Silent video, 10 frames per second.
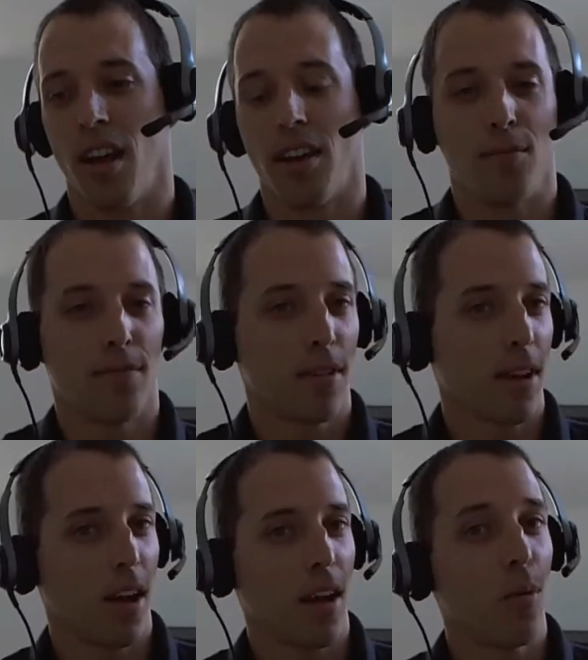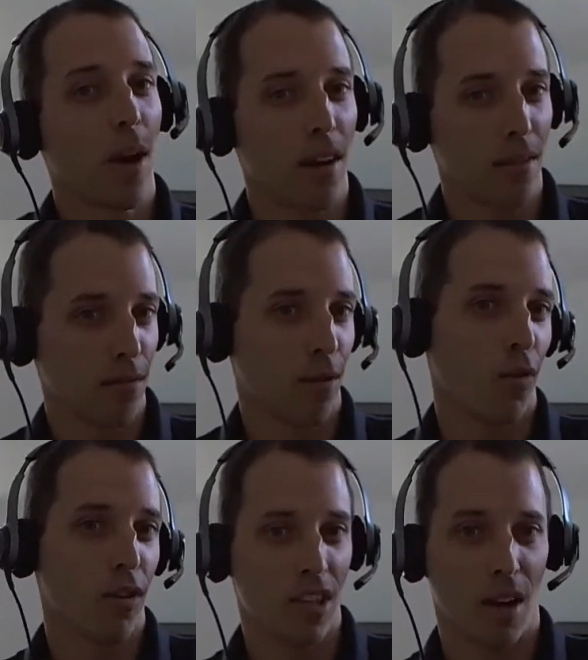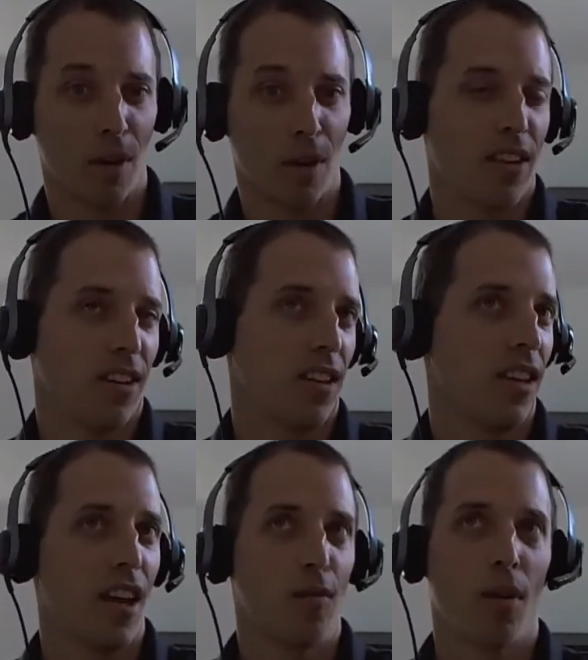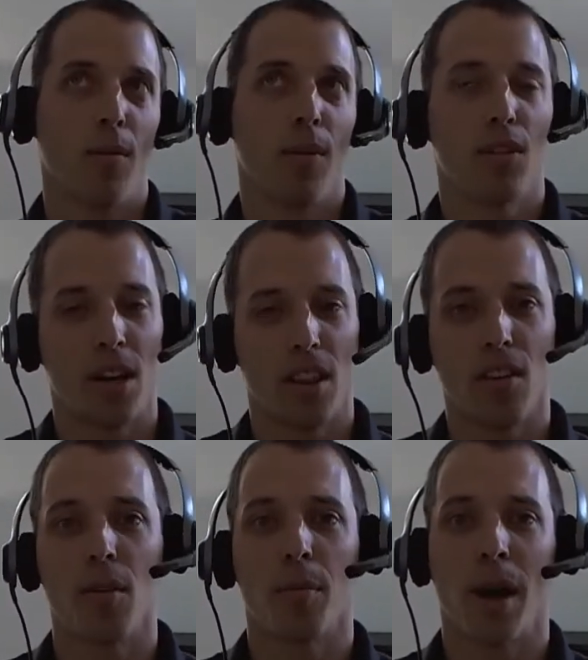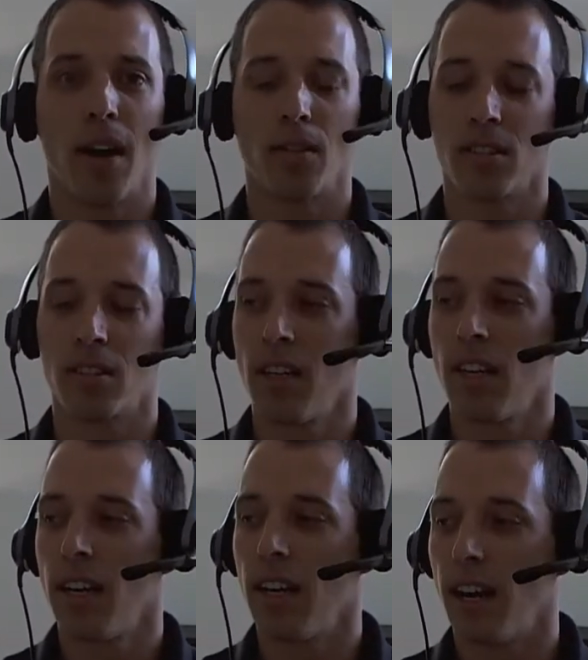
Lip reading: And he gained weight over time. Right? I think he gained probably 20-30 pounds.